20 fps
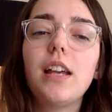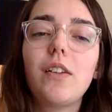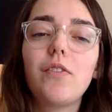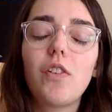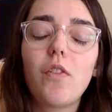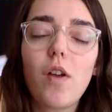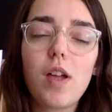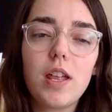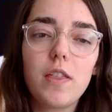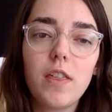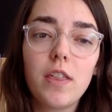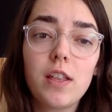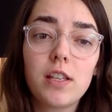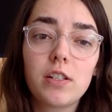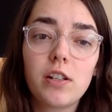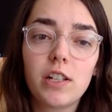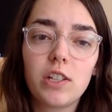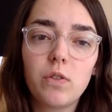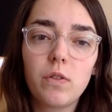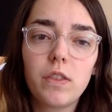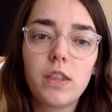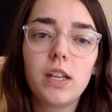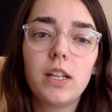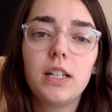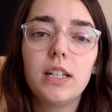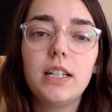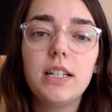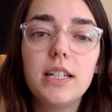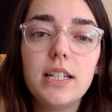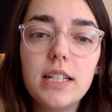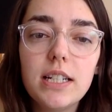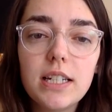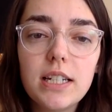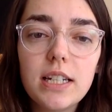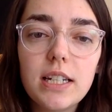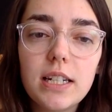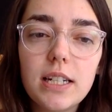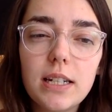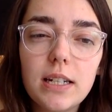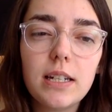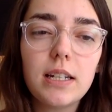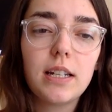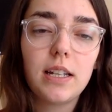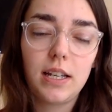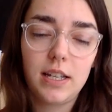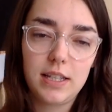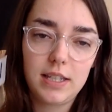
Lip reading: If you have anything that starts with the N